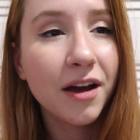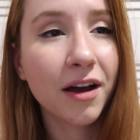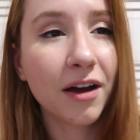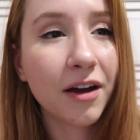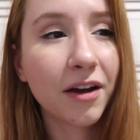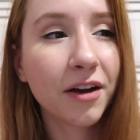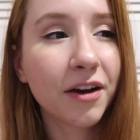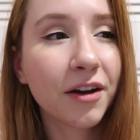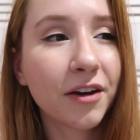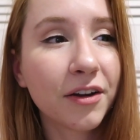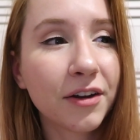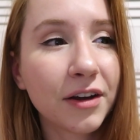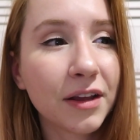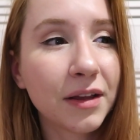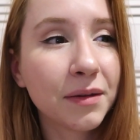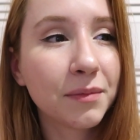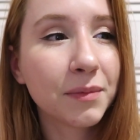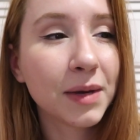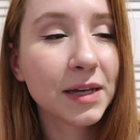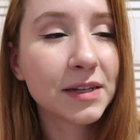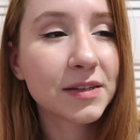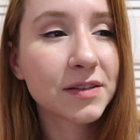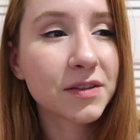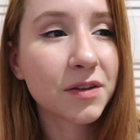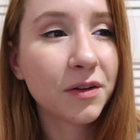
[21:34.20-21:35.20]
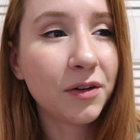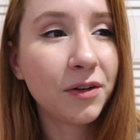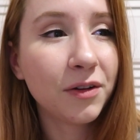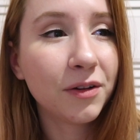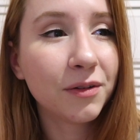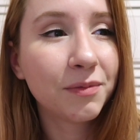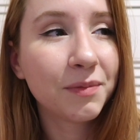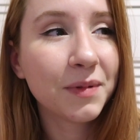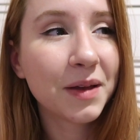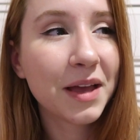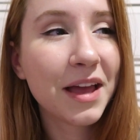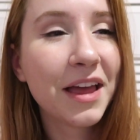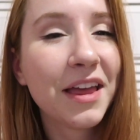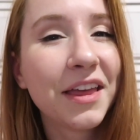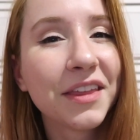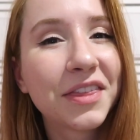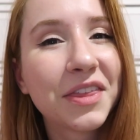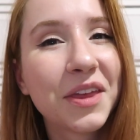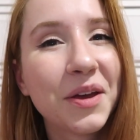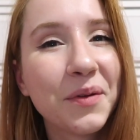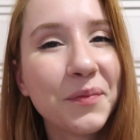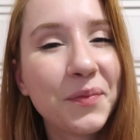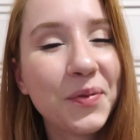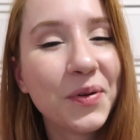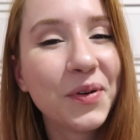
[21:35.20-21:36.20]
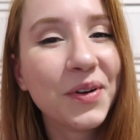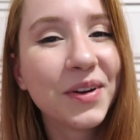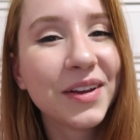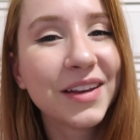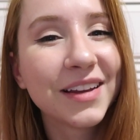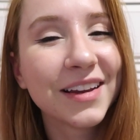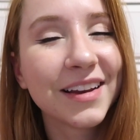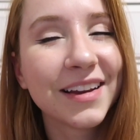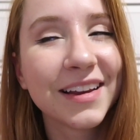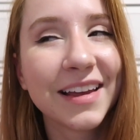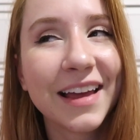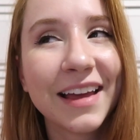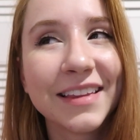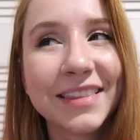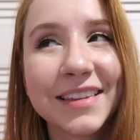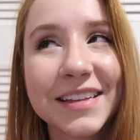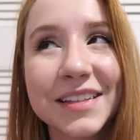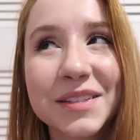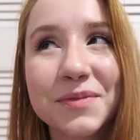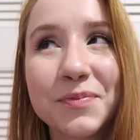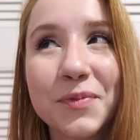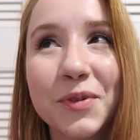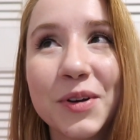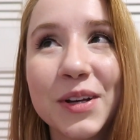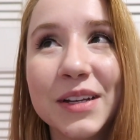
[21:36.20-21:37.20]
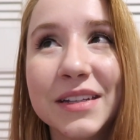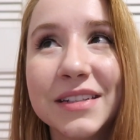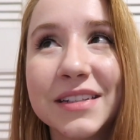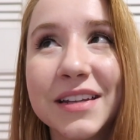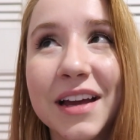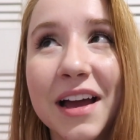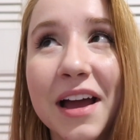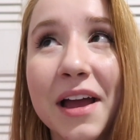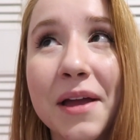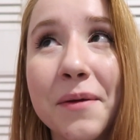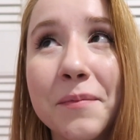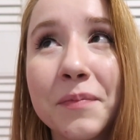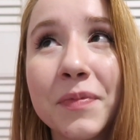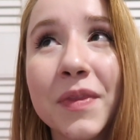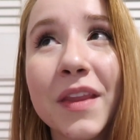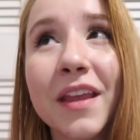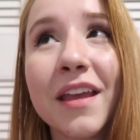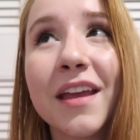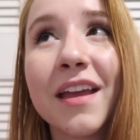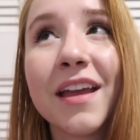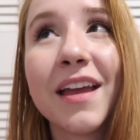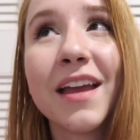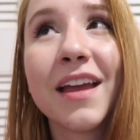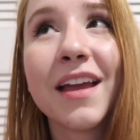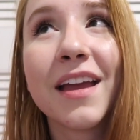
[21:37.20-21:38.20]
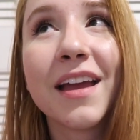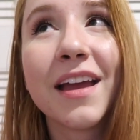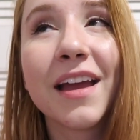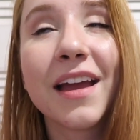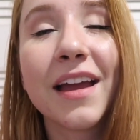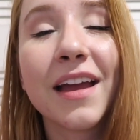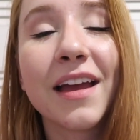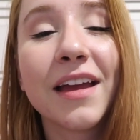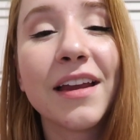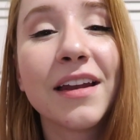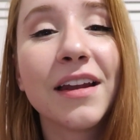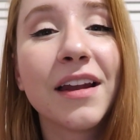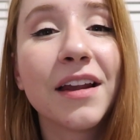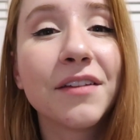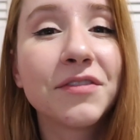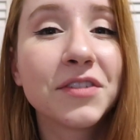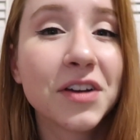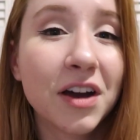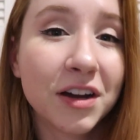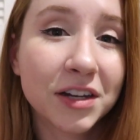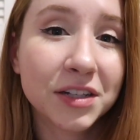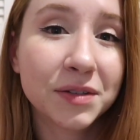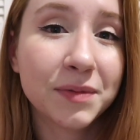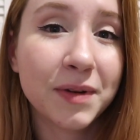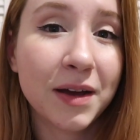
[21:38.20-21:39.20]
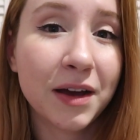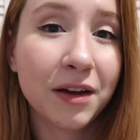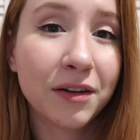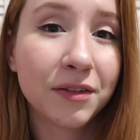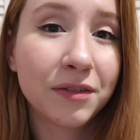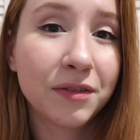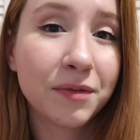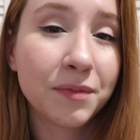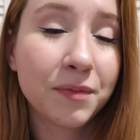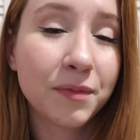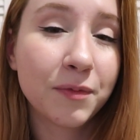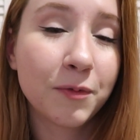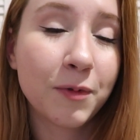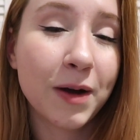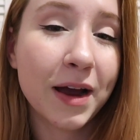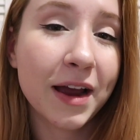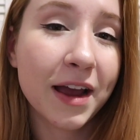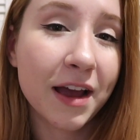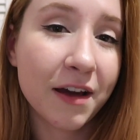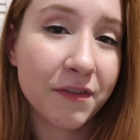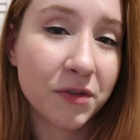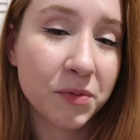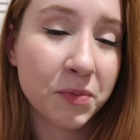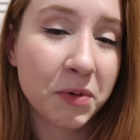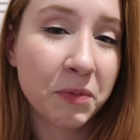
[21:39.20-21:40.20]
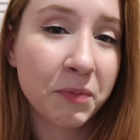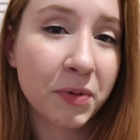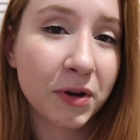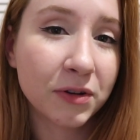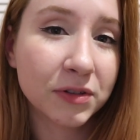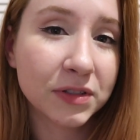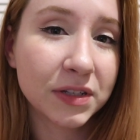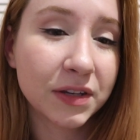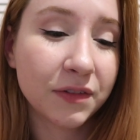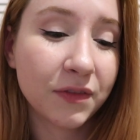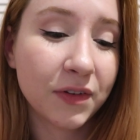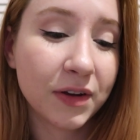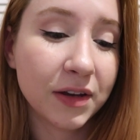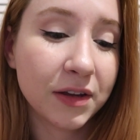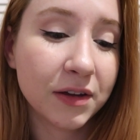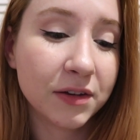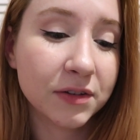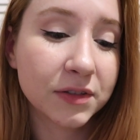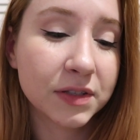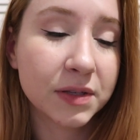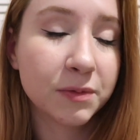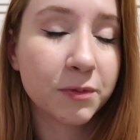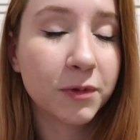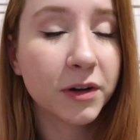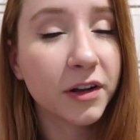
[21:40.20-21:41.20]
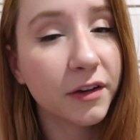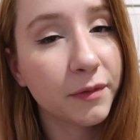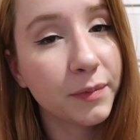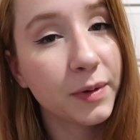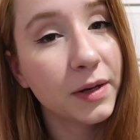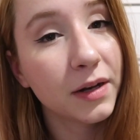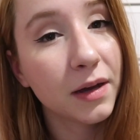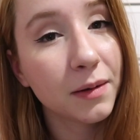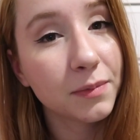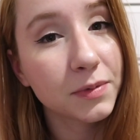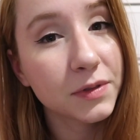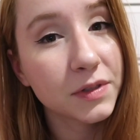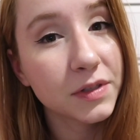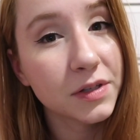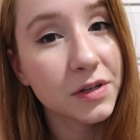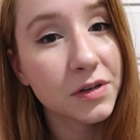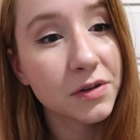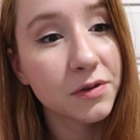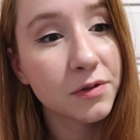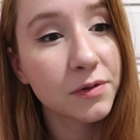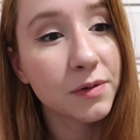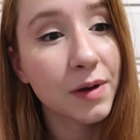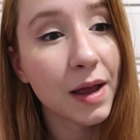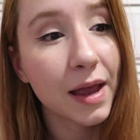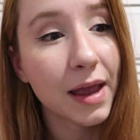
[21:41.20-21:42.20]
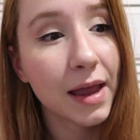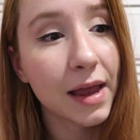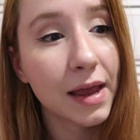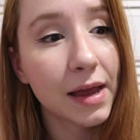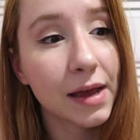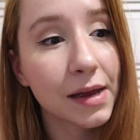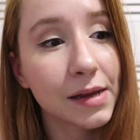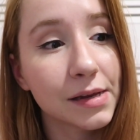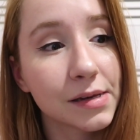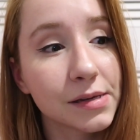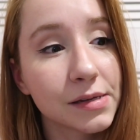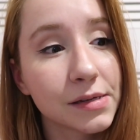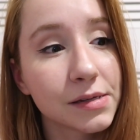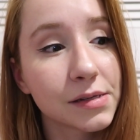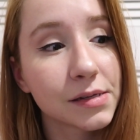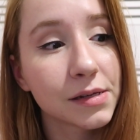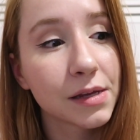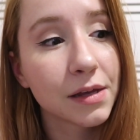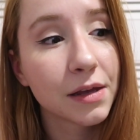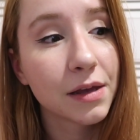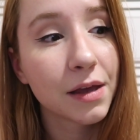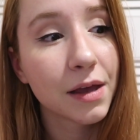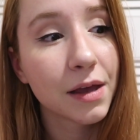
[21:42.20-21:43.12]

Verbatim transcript: hurting my soul at the point at this point in time, and I've talked about why I haven't been posting videos and what I've been up to, and